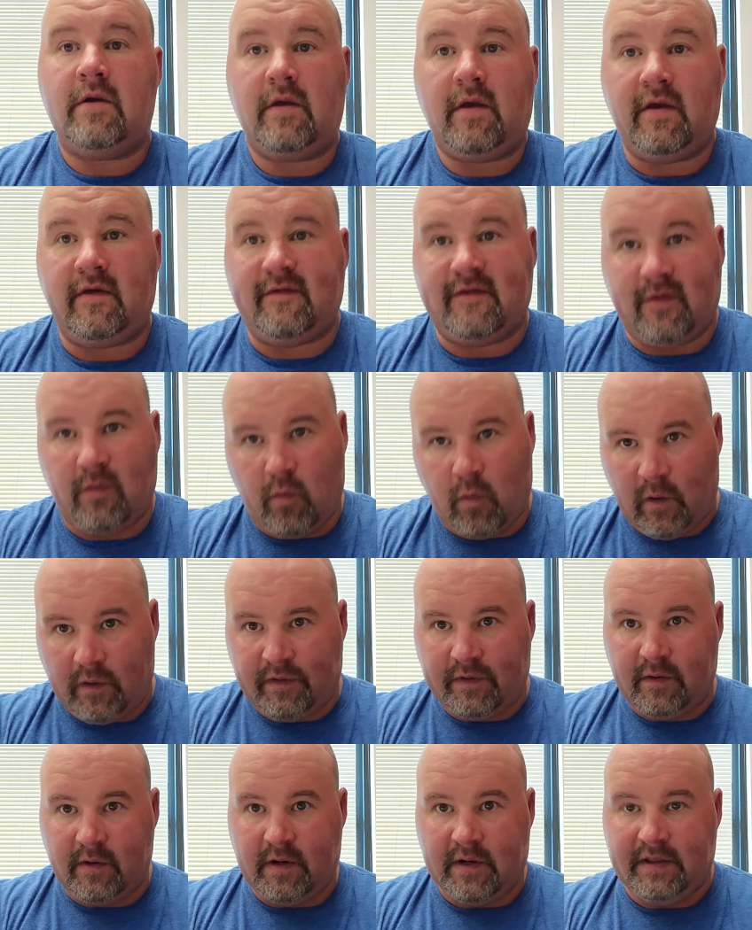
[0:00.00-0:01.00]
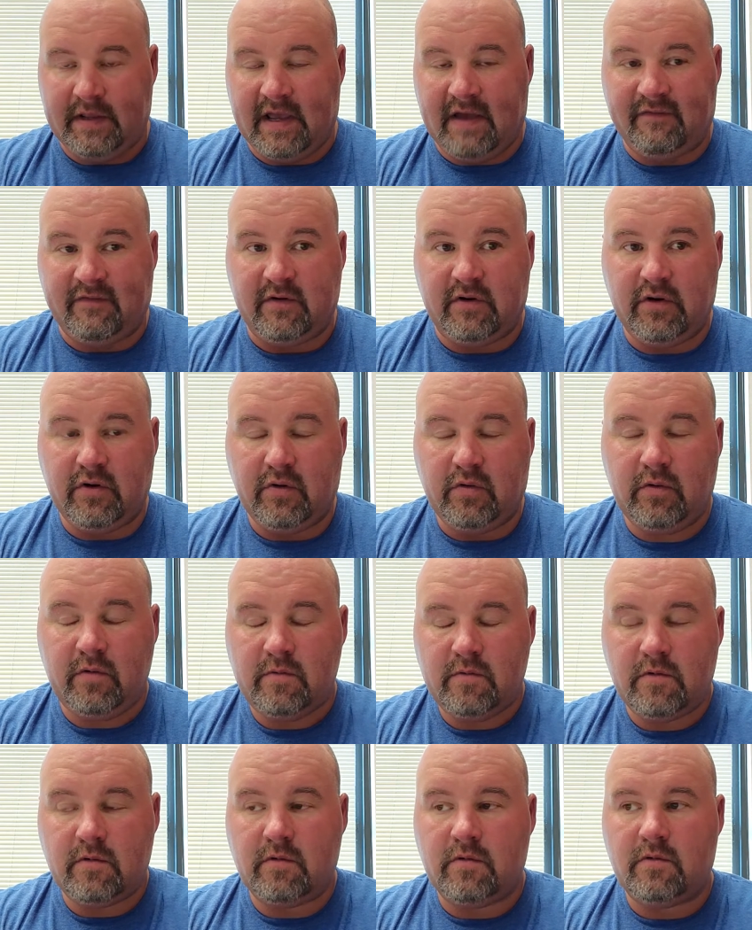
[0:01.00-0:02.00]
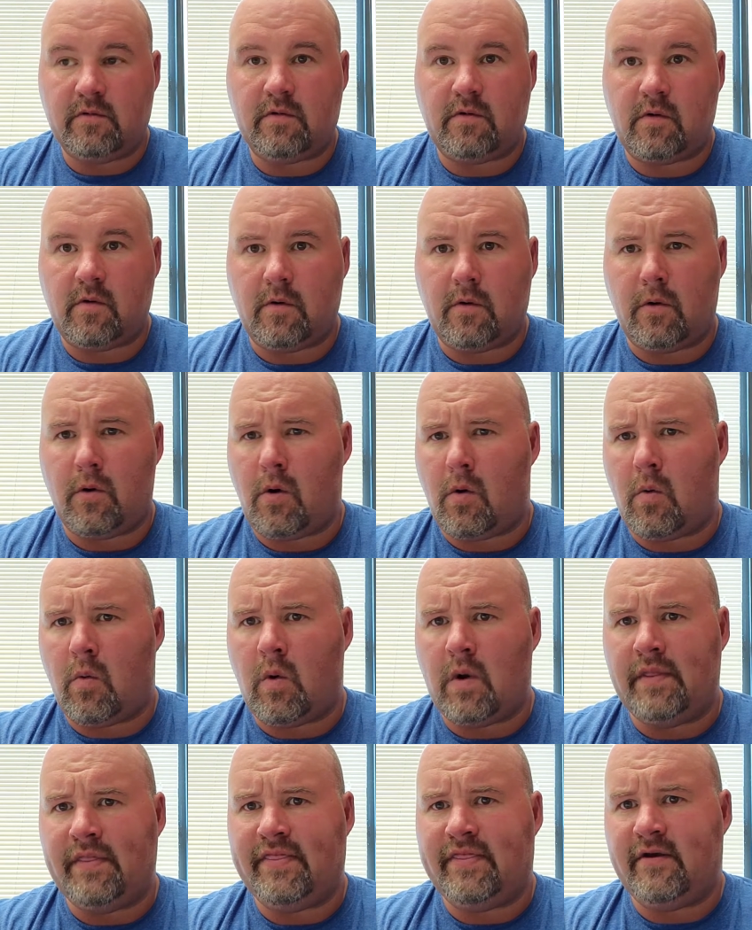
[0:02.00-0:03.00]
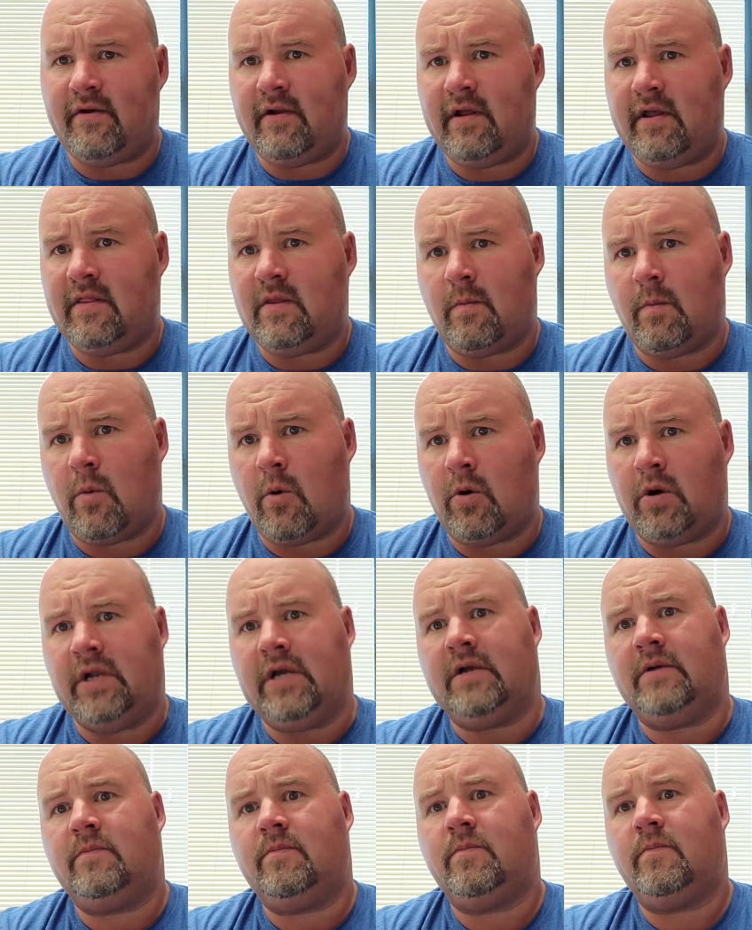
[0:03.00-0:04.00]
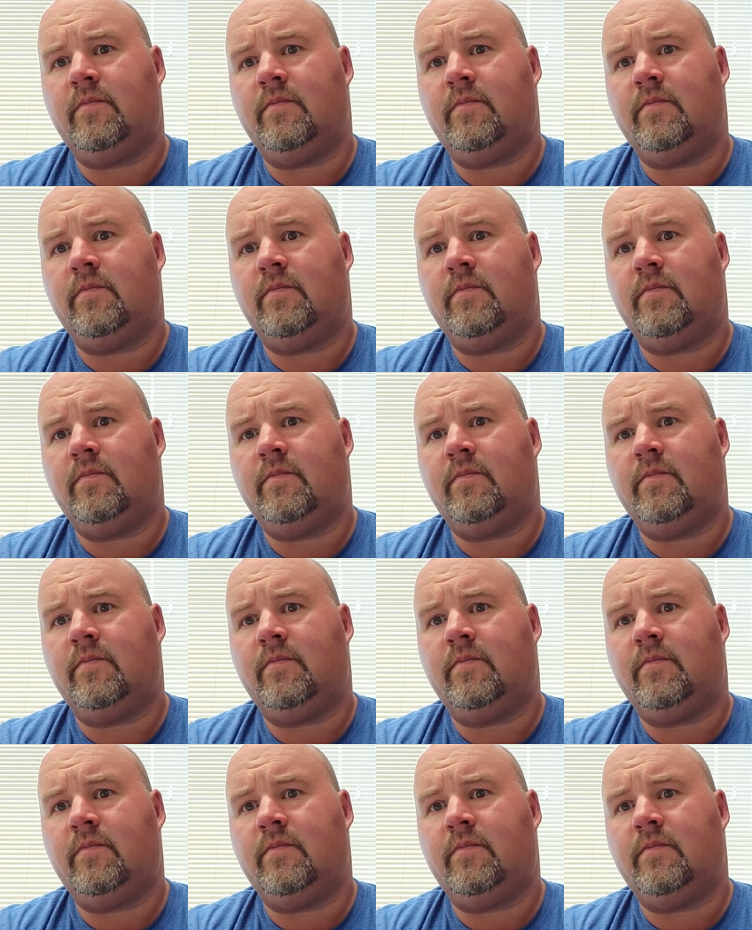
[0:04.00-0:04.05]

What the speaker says: Is it 1:30 in the afternoon or 1:30 in the morning?